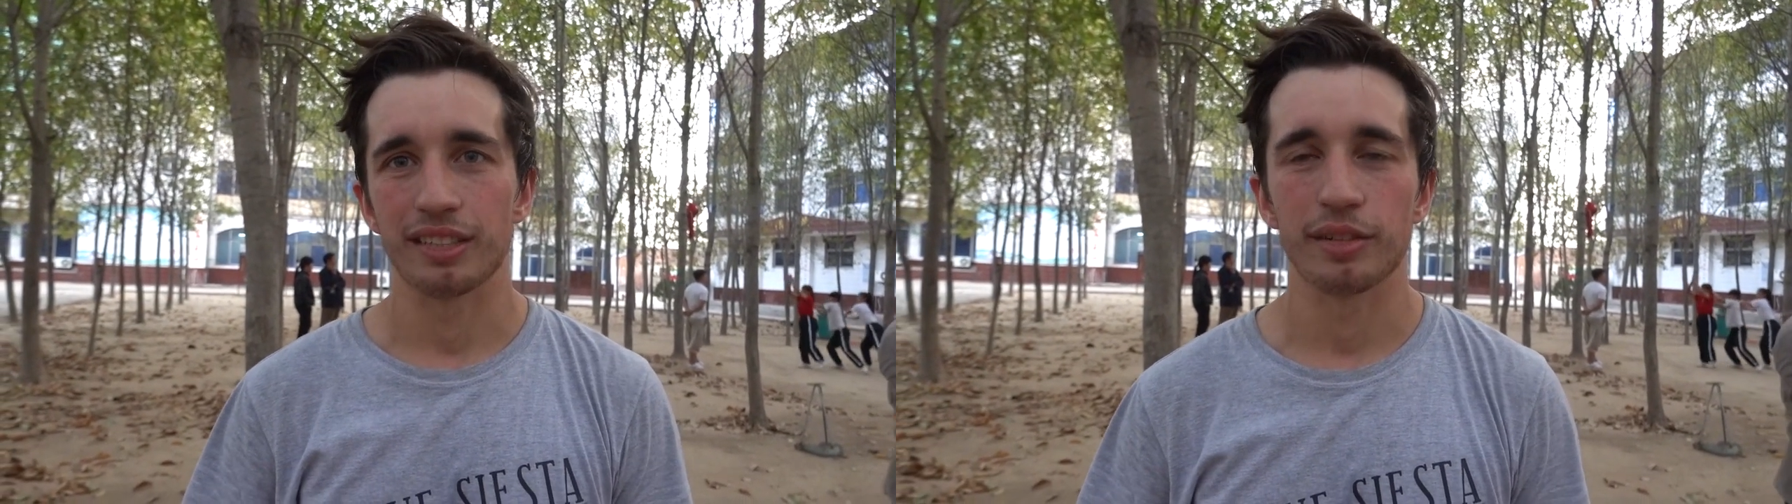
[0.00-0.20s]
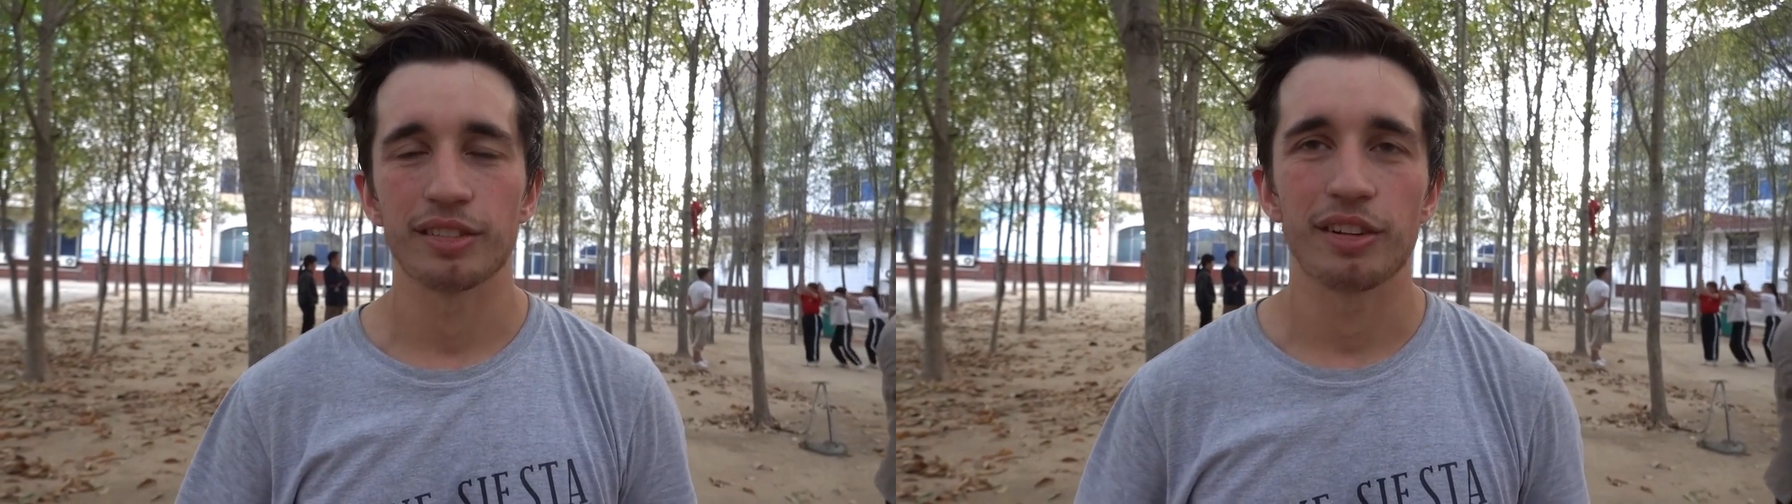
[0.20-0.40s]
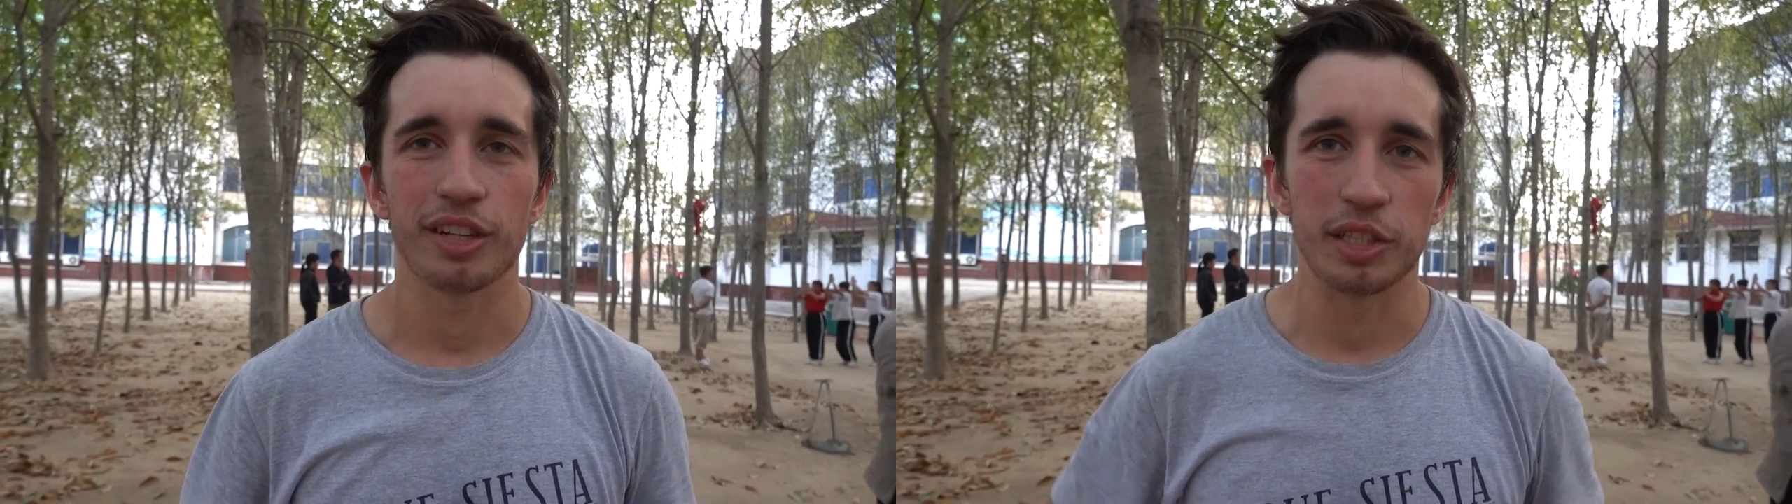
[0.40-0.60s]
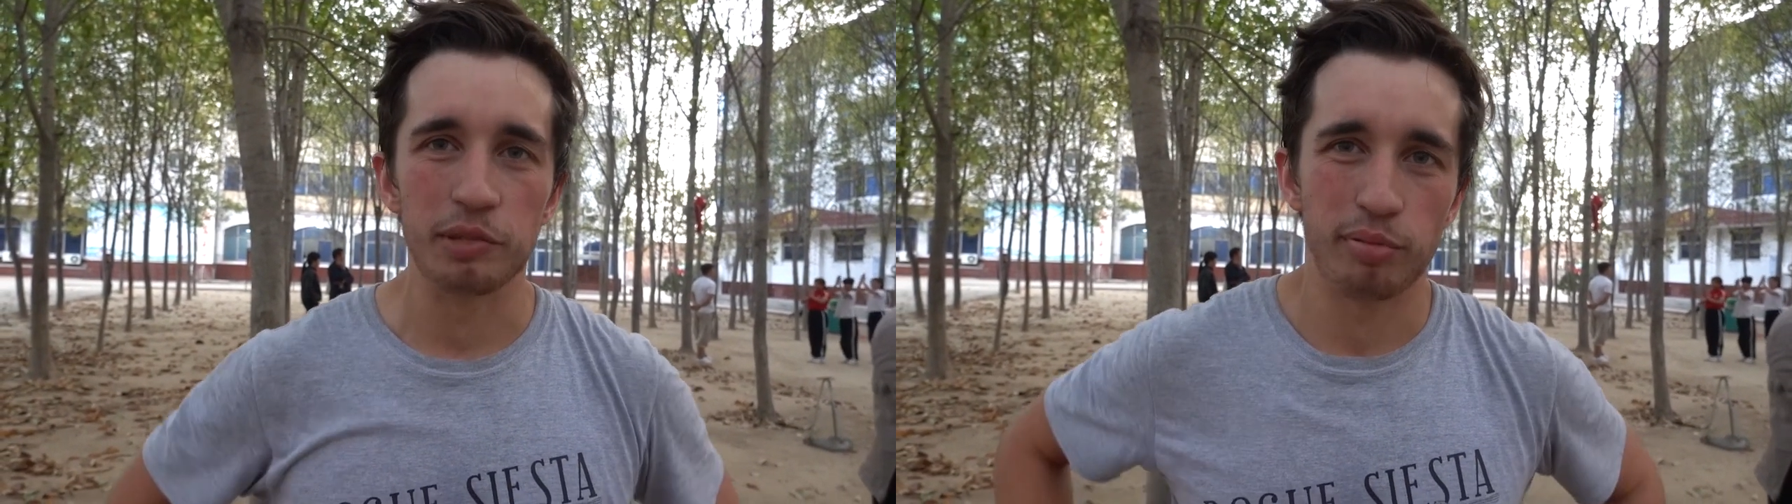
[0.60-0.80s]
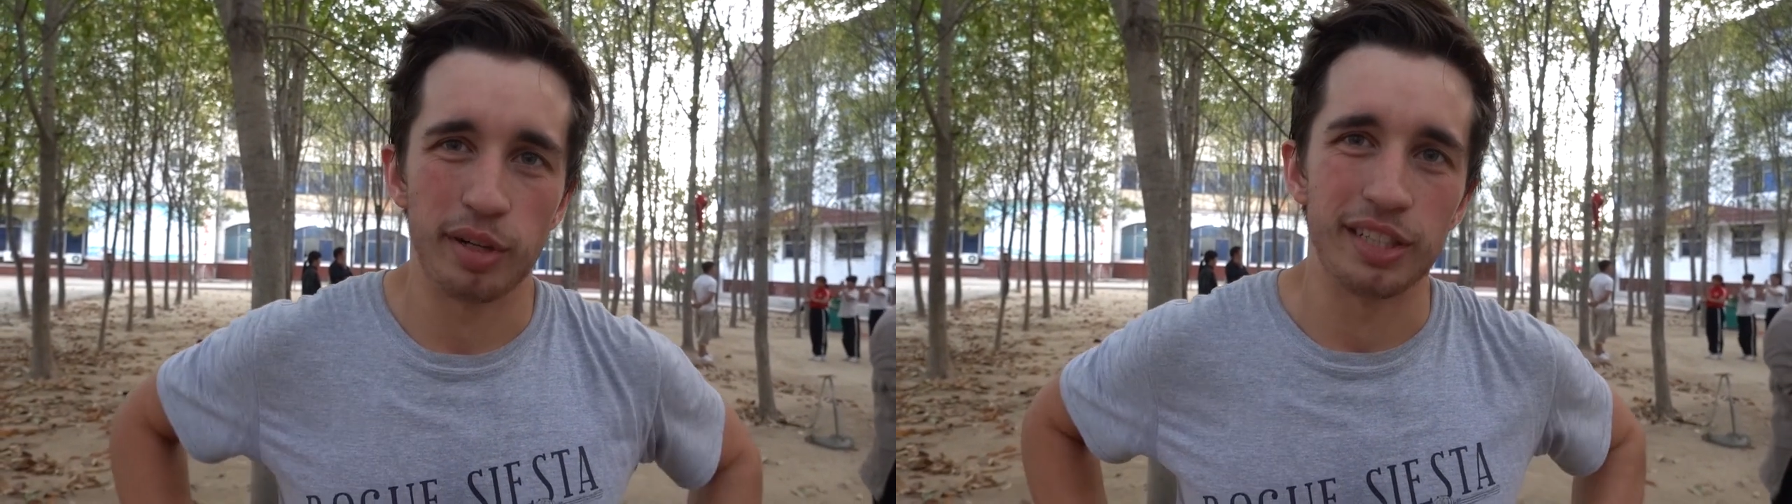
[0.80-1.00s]
so it doesn't look as
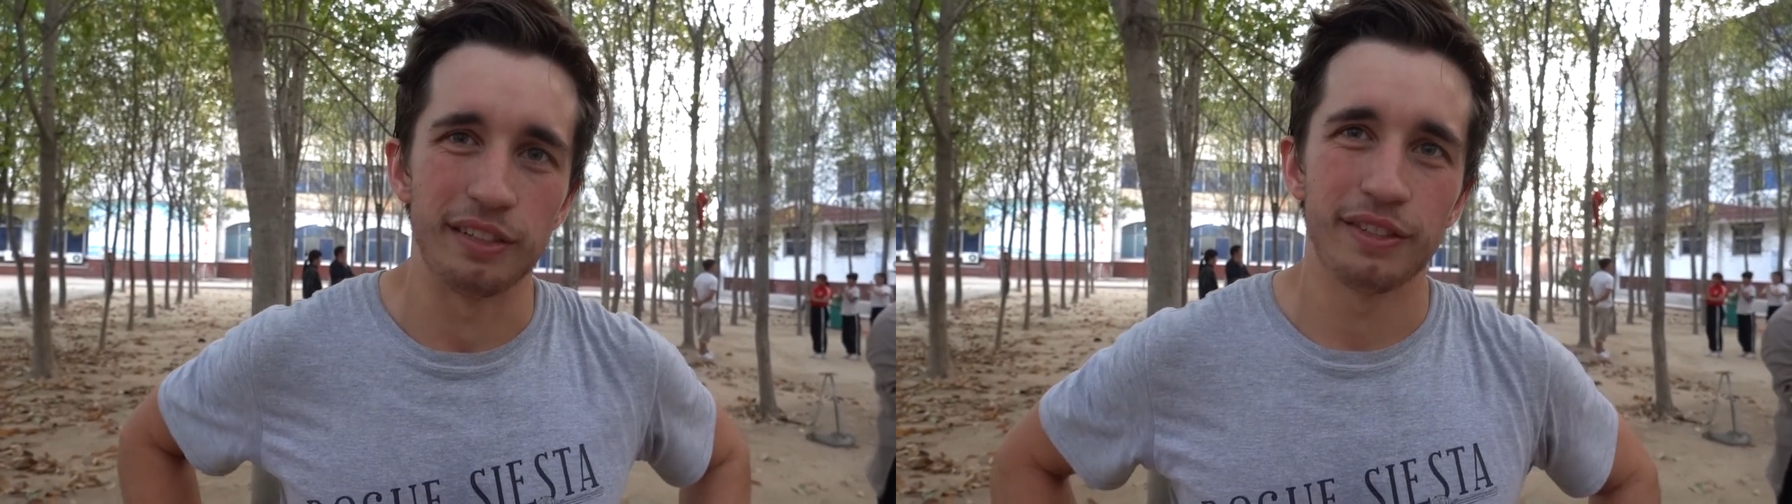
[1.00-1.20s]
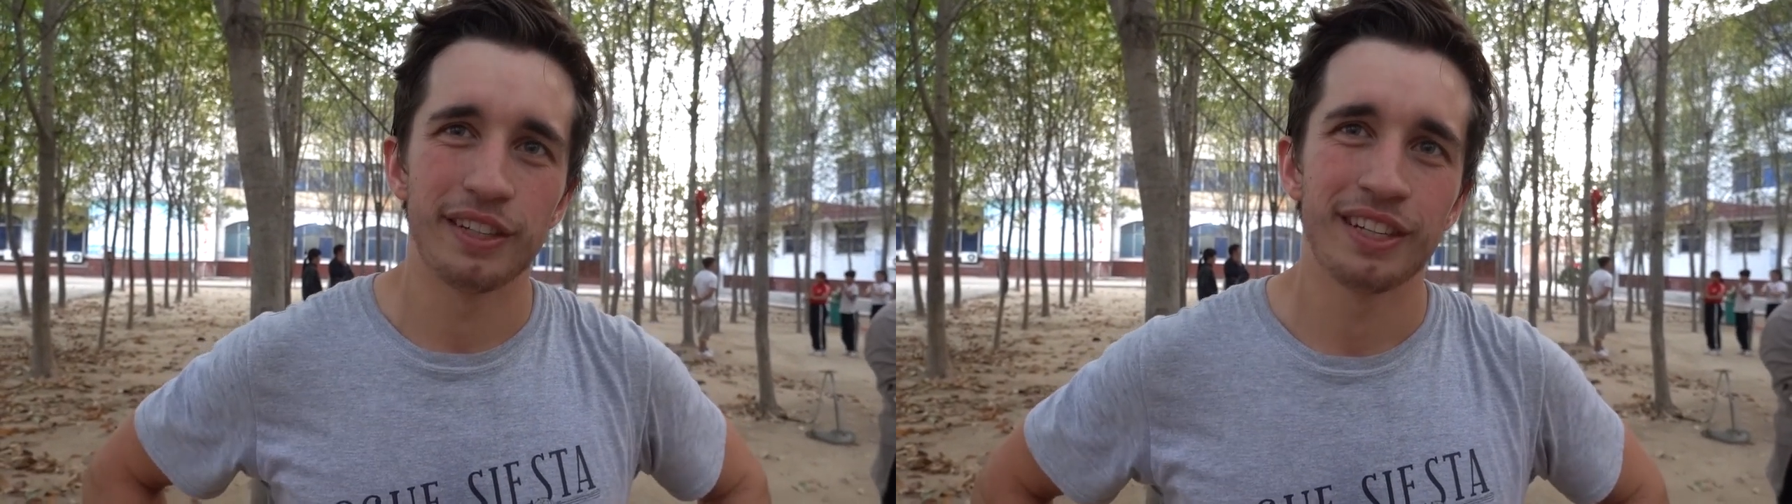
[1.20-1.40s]
impressive.